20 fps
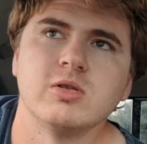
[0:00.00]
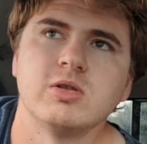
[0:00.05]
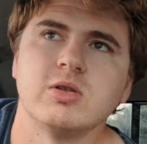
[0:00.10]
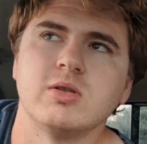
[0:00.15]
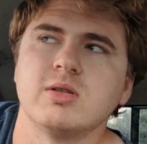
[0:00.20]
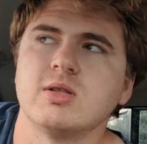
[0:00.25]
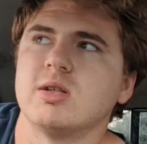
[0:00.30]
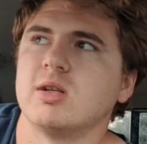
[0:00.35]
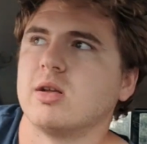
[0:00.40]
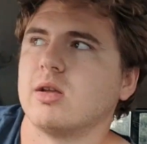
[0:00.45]
So
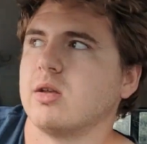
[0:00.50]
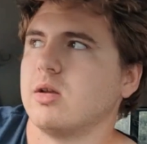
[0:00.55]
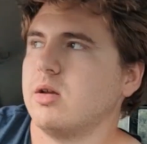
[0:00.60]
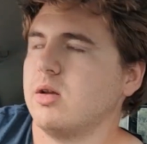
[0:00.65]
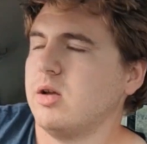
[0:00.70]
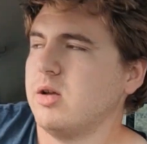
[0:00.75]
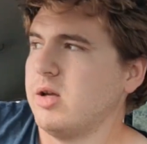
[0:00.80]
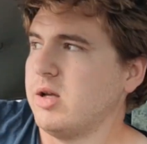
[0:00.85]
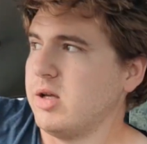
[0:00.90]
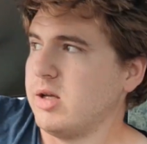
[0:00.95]
it's like,
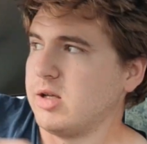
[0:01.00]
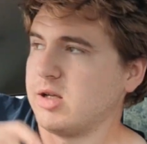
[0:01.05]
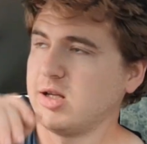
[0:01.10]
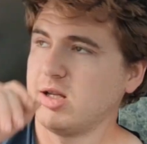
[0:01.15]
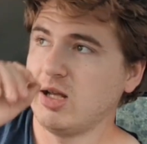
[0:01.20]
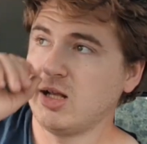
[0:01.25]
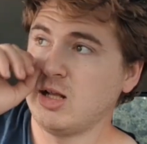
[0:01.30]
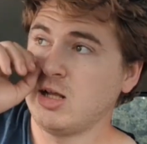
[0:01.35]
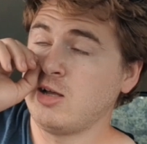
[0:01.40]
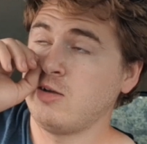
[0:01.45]

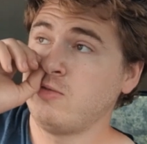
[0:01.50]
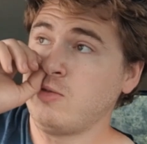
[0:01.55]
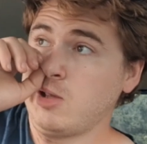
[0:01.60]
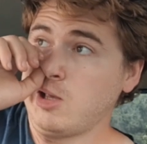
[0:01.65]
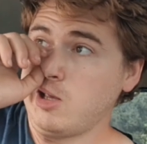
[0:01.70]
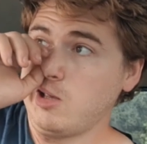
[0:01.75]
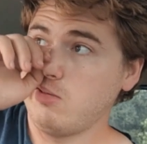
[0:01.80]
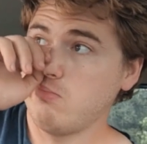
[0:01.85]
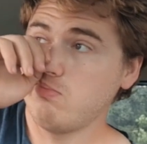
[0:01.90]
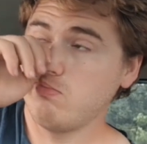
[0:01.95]
can't have
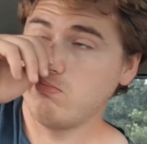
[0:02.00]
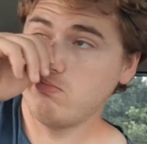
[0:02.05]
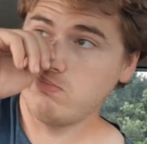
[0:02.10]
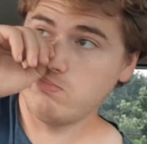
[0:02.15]
that.